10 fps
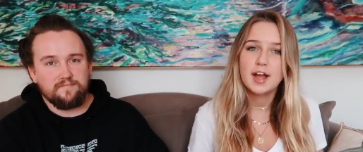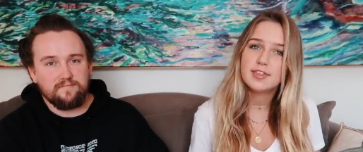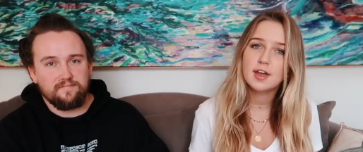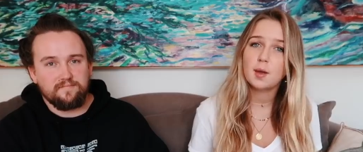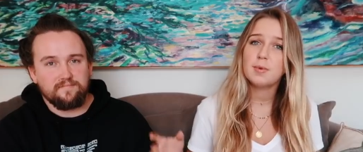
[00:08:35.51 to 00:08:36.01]

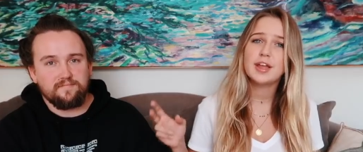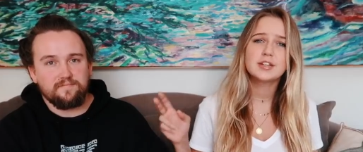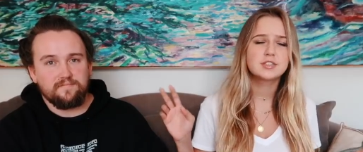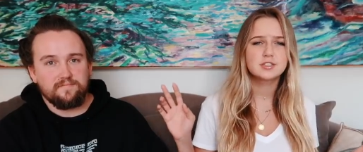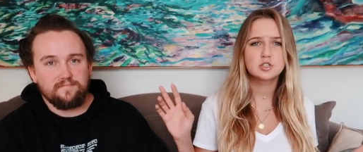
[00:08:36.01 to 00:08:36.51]
Speaker 1: buy them.
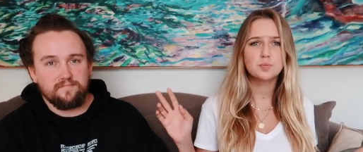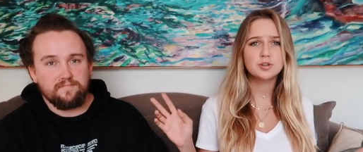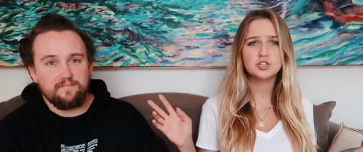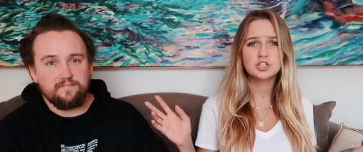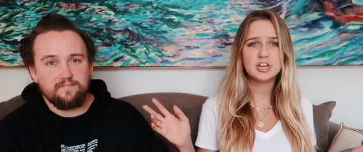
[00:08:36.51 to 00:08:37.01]
It's
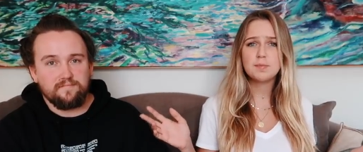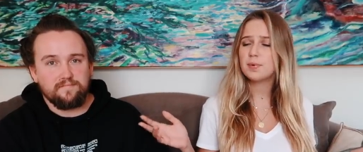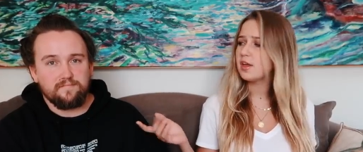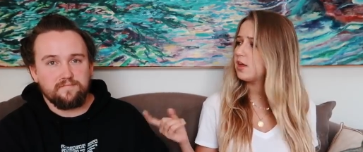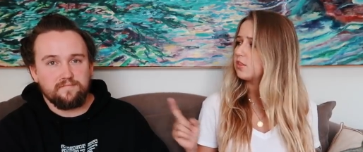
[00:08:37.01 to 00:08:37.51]
super
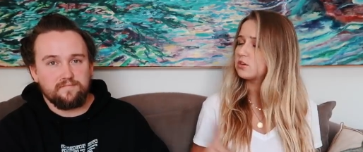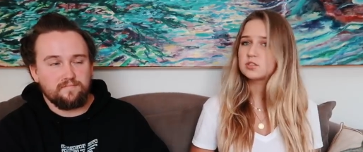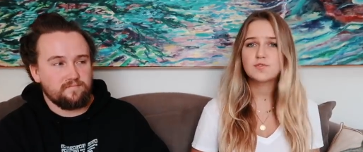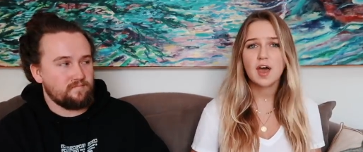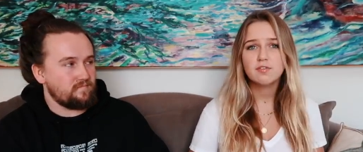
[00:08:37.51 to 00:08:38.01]
cheap.
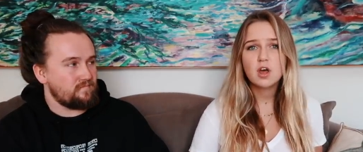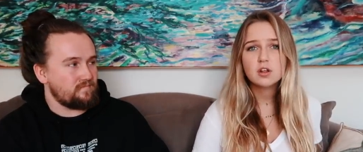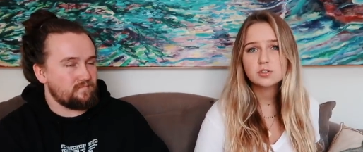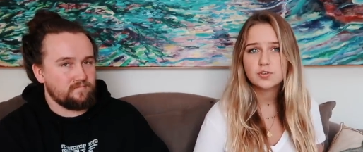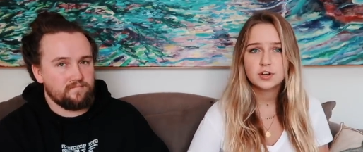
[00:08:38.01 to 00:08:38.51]
There's
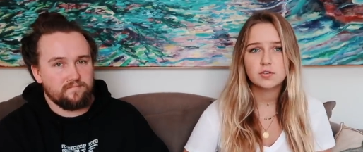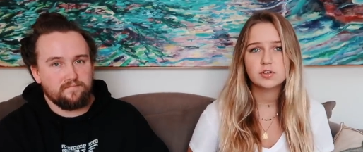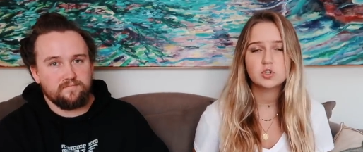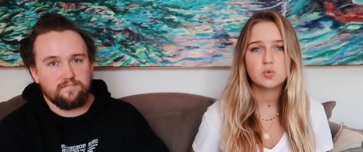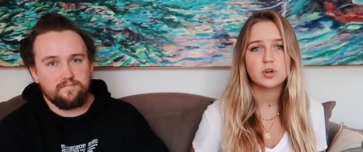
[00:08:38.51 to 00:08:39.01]
$5 for
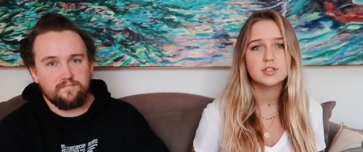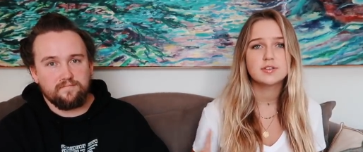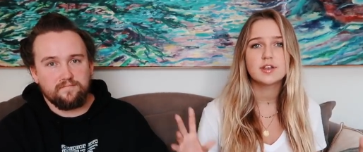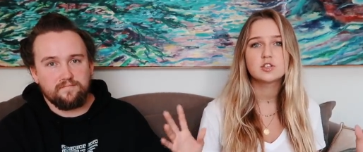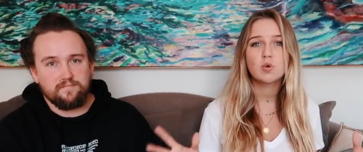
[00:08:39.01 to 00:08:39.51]
individual
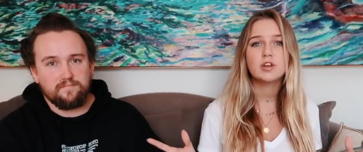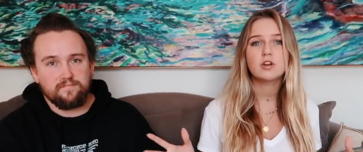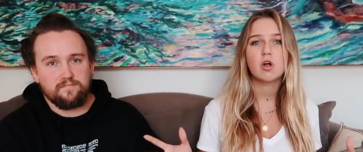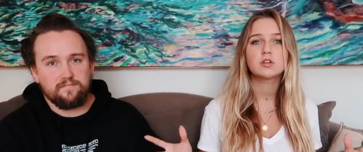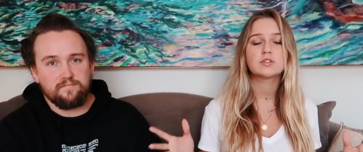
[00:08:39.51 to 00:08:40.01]
ones and
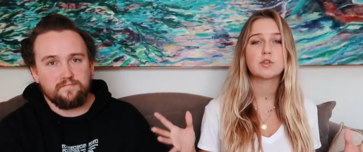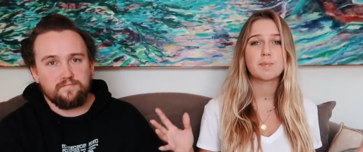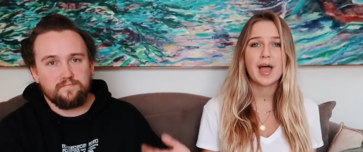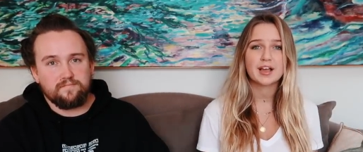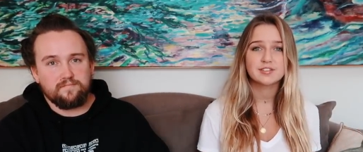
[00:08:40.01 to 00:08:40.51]
$20 for
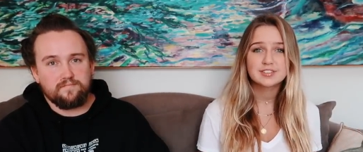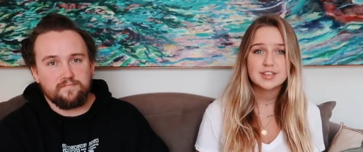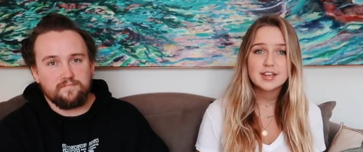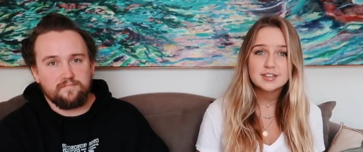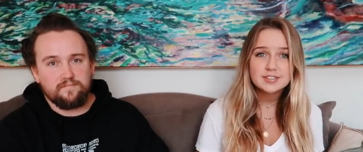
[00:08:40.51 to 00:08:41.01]
the pack of
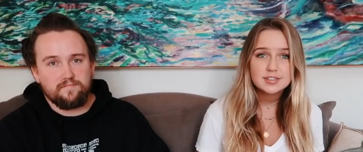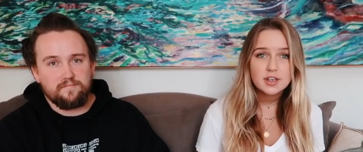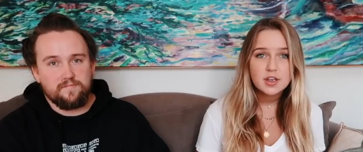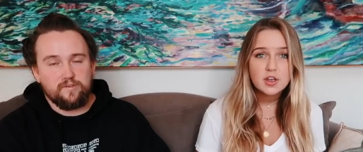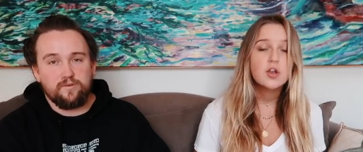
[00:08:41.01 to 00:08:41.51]
6.
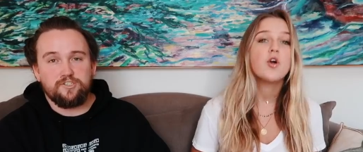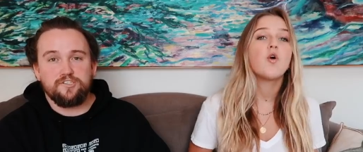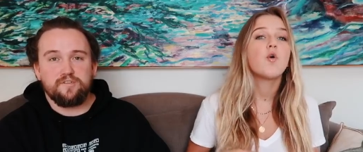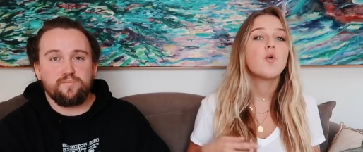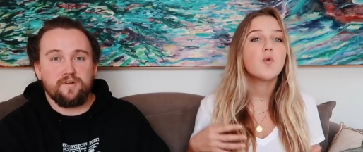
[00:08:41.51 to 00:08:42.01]

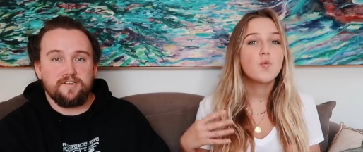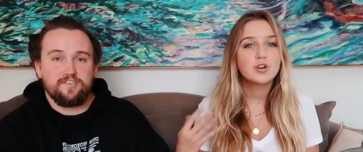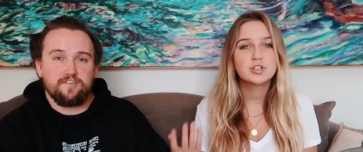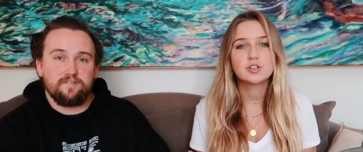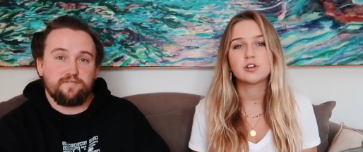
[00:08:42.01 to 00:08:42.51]
Speaker 2: Which is the price
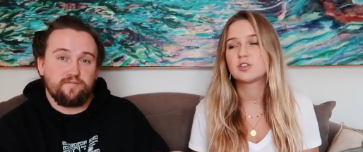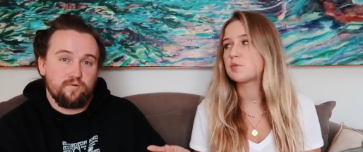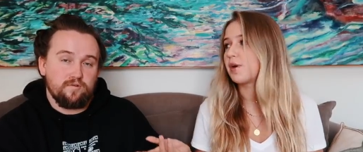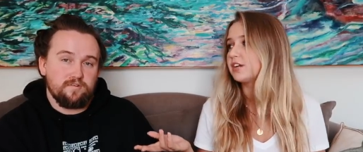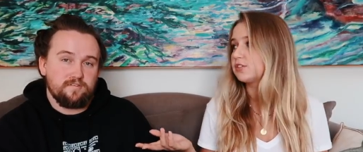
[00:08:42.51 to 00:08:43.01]
Speaker 1: of 4. Which is
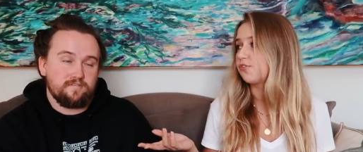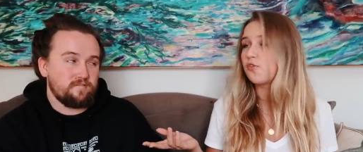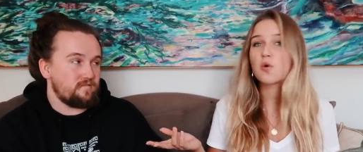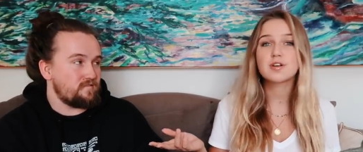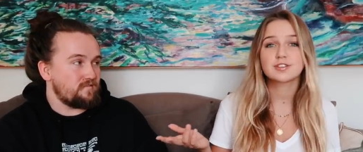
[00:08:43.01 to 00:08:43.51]
also the price
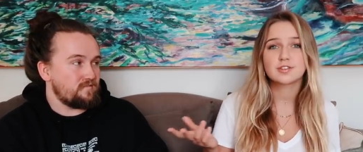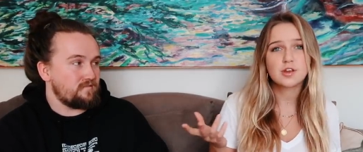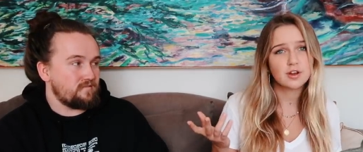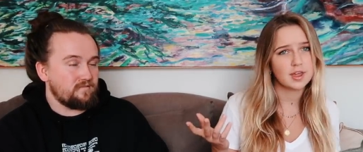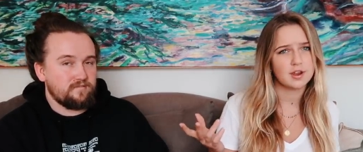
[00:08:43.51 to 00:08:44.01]
of 4, so
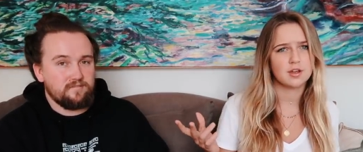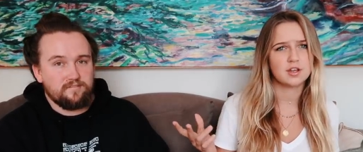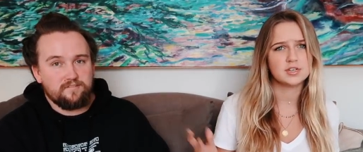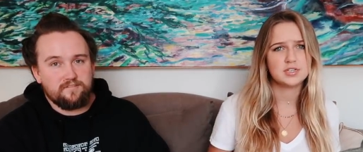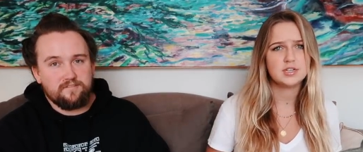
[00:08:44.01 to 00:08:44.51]
you're getting
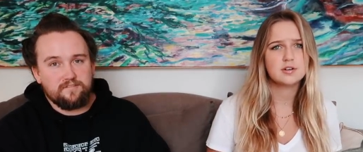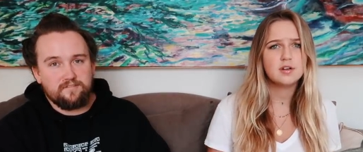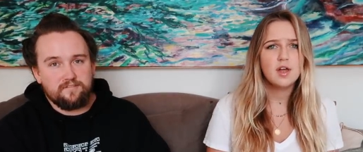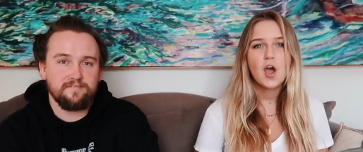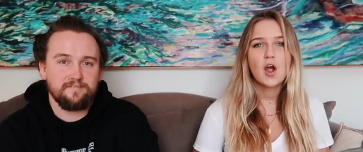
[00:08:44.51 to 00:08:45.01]
a good
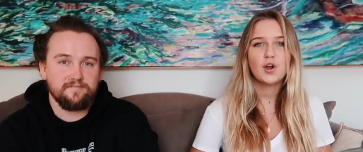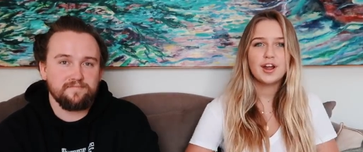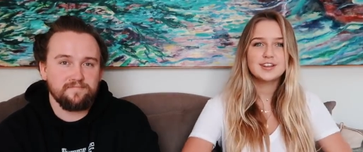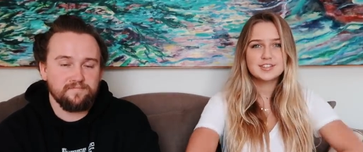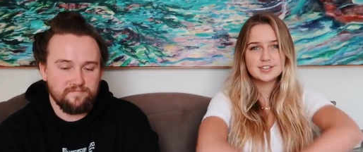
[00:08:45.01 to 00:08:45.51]
deal. All
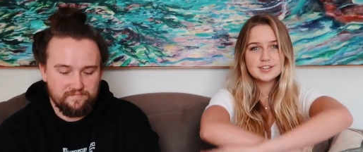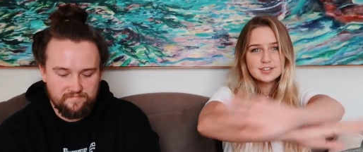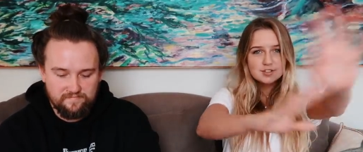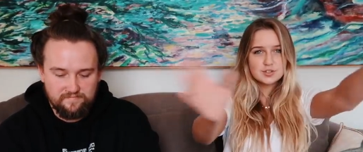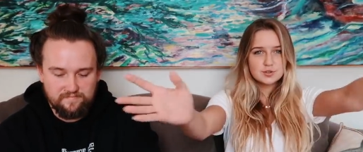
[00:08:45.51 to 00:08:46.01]

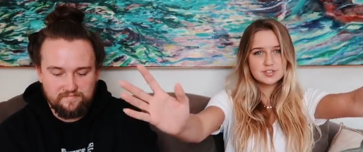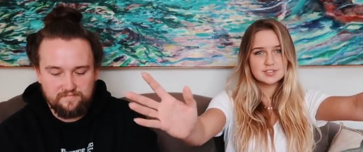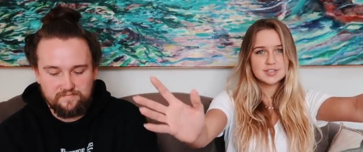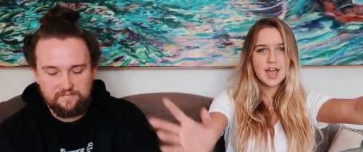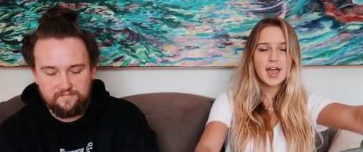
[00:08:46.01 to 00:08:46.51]
right,
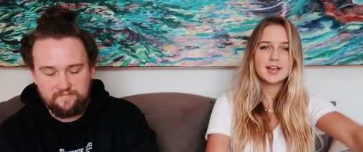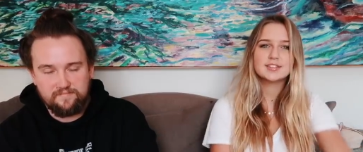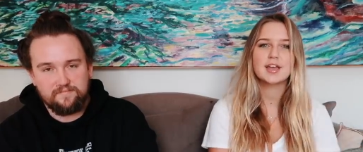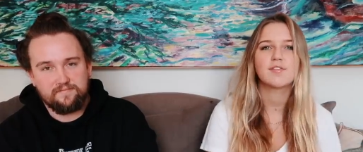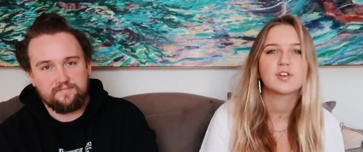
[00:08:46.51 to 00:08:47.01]
deuces
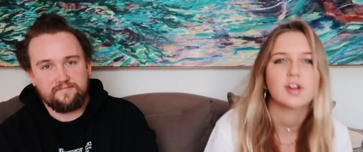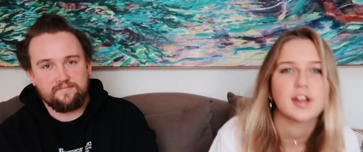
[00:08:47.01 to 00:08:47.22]
guys. Have a